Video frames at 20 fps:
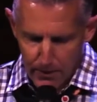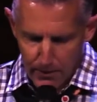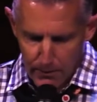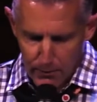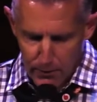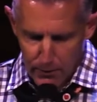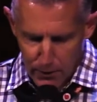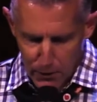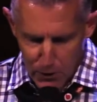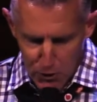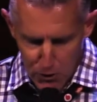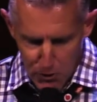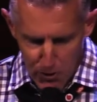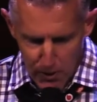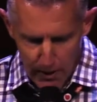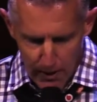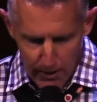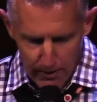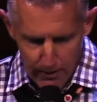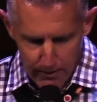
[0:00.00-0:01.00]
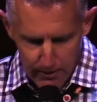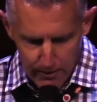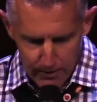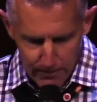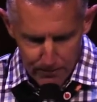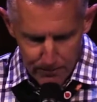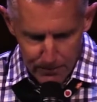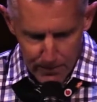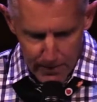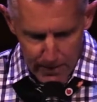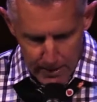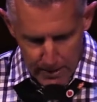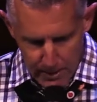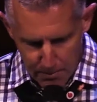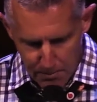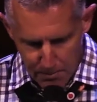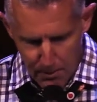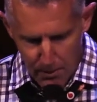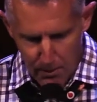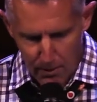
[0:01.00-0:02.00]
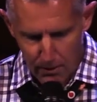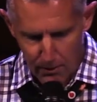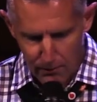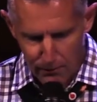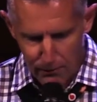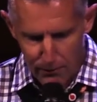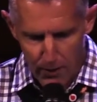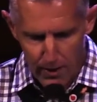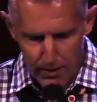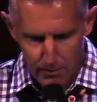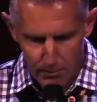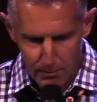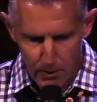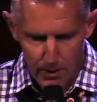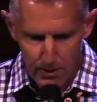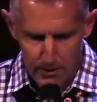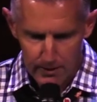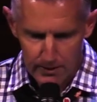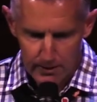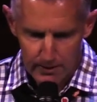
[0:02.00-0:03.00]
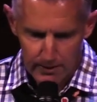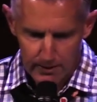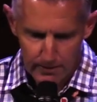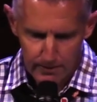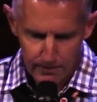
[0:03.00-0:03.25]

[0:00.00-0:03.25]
To the jeweler, he's the pearl of great price.